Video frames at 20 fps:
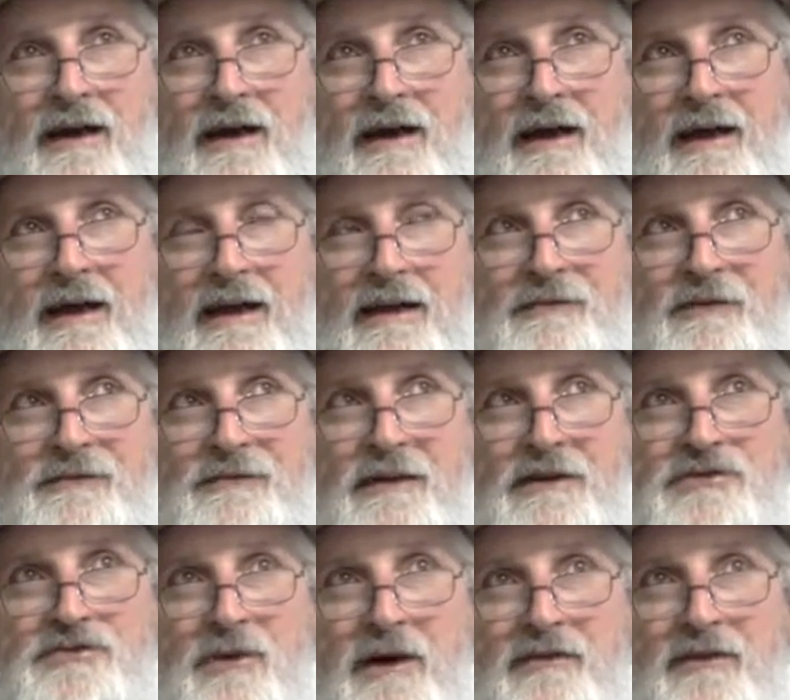And if a
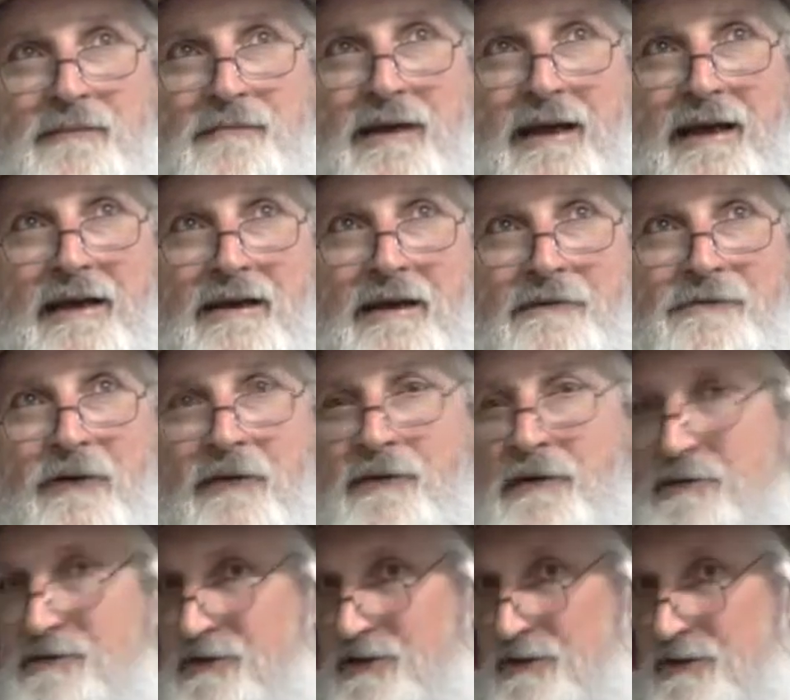fish wasn't big enough, or if
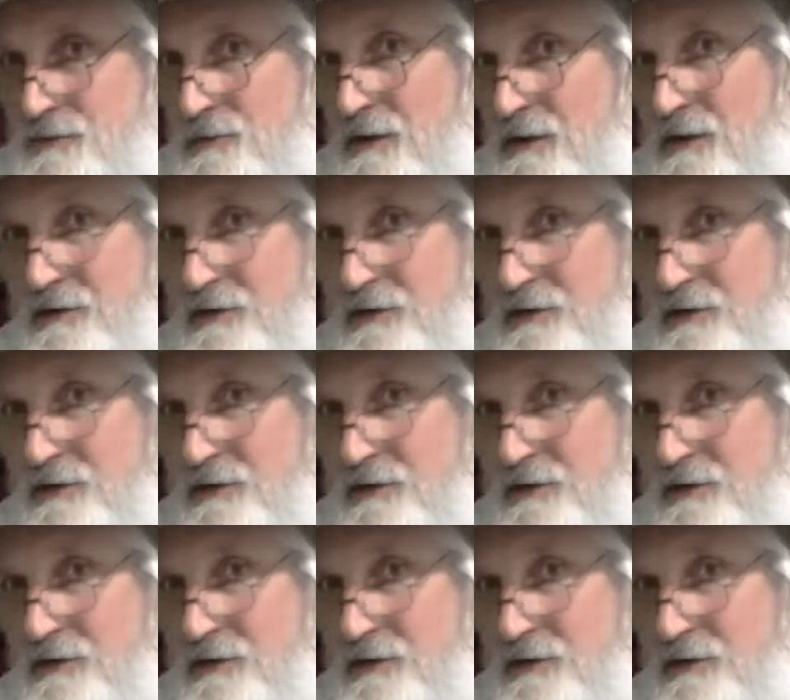it was the wrong